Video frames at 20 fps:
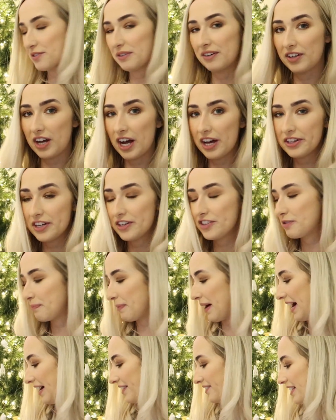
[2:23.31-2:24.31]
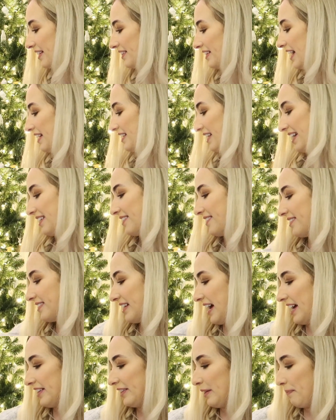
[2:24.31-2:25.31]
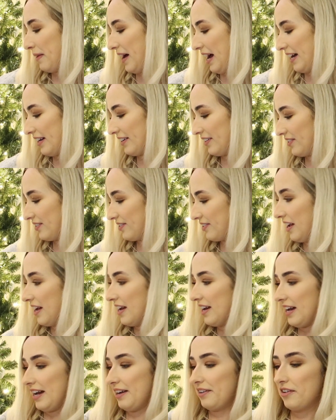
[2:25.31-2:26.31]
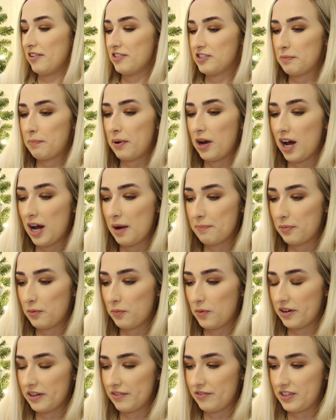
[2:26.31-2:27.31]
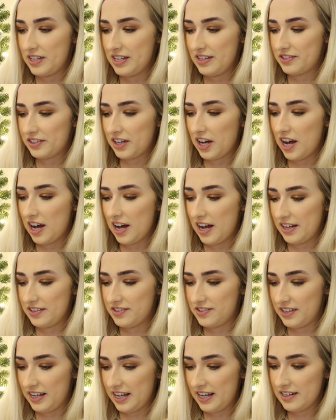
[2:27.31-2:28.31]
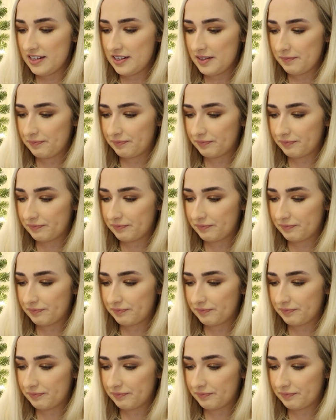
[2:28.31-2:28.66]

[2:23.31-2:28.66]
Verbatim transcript: So I've got those bags and then inside the bags, I'm going to pop one of these cards in.